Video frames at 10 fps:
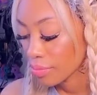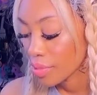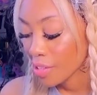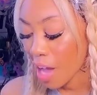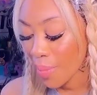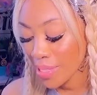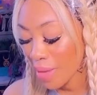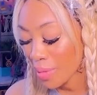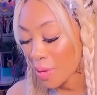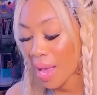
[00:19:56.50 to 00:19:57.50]
Comment down
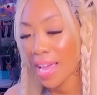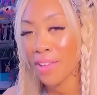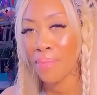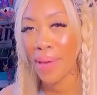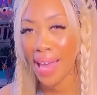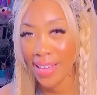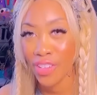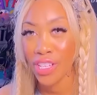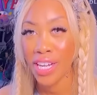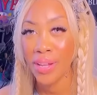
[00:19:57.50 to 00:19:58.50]
below. I am
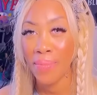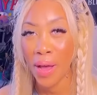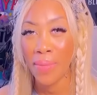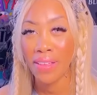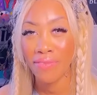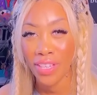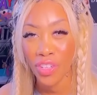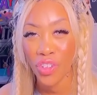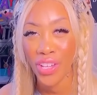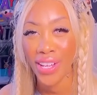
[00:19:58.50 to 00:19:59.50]
passionate about my
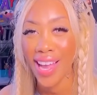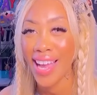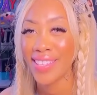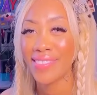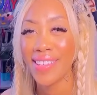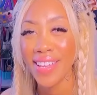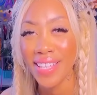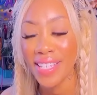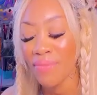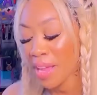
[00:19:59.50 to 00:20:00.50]
vision. I
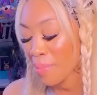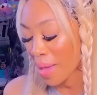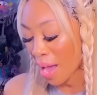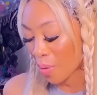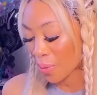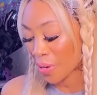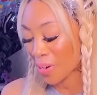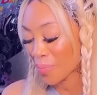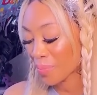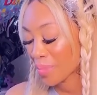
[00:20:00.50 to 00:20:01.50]
stand in my
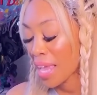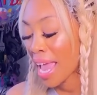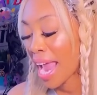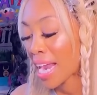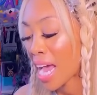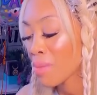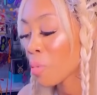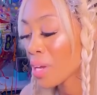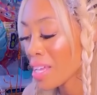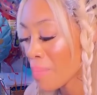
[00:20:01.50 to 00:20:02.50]
power and I
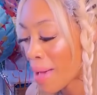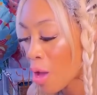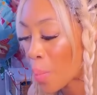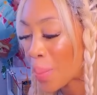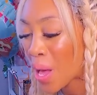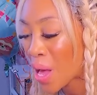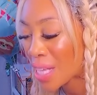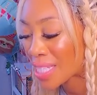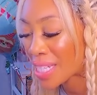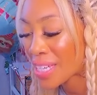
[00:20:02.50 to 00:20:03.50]
bring about
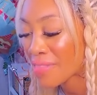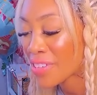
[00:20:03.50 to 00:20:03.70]
positive